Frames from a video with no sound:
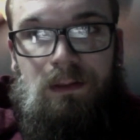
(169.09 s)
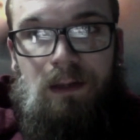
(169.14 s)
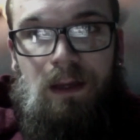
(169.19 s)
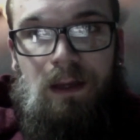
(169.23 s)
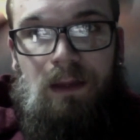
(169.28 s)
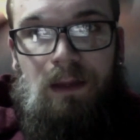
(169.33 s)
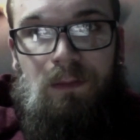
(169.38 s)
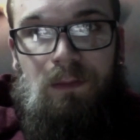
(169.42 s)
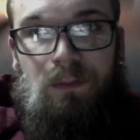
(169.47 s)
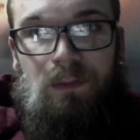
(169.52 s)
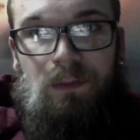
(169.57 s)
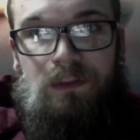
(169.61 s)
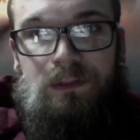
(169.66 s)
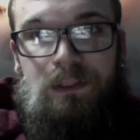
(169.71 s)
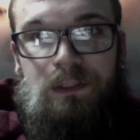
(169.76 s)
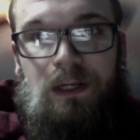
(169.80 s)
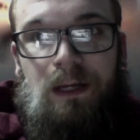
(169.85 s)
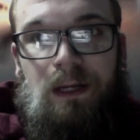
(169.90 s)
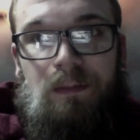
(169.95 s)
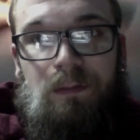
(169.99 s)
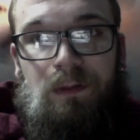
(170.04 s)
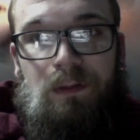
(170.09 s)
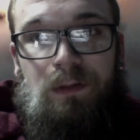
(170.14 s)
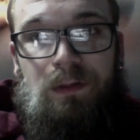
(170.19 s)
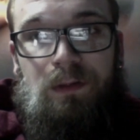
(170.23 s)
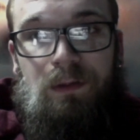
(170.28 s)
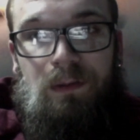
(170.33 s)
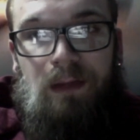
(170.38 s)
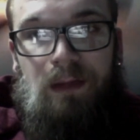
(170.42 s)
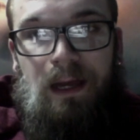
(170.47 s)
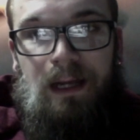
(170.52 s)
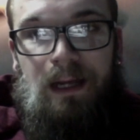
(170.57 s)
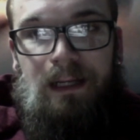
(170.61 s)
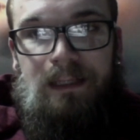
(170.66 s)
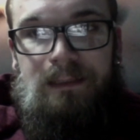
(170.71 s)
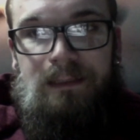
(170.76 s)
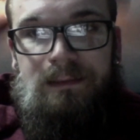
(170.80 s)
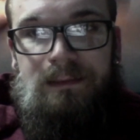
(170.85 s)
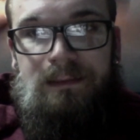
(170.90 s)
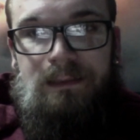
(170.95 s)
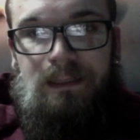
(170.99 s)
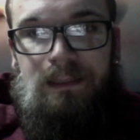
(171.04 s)
And then once you're able to do that
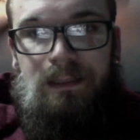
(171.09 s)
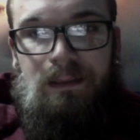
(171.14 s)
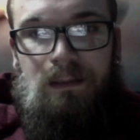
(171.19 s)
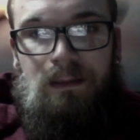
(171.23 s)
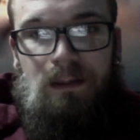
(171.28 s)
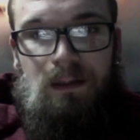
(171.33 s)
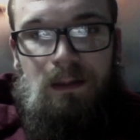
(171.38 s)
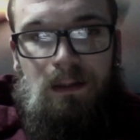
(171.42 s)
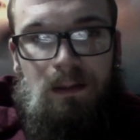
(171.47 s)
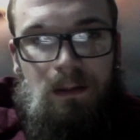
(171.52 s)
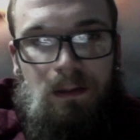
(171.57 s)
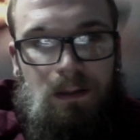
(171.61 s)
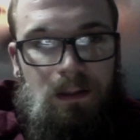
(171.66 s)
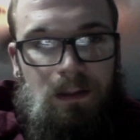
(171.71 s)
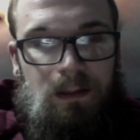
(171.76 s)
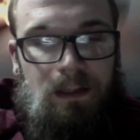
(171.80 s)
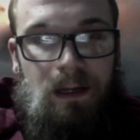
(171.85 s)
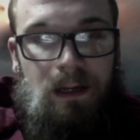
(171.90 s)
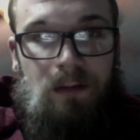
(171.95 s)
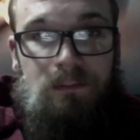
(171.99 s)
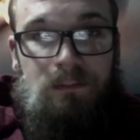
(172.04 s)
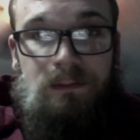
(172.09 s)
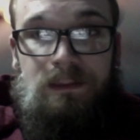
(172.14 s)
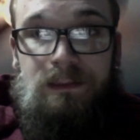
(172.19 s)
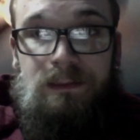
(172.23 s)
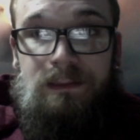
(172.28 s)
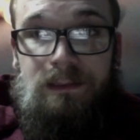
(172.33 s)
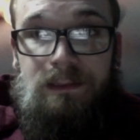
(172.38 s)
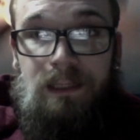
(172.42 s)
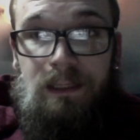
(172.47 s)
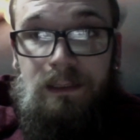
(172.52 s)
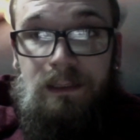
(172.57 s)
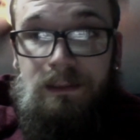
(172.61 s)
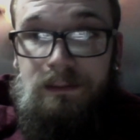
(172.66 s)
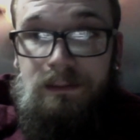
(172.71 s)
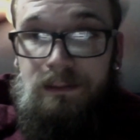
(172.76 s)
easy, count to six,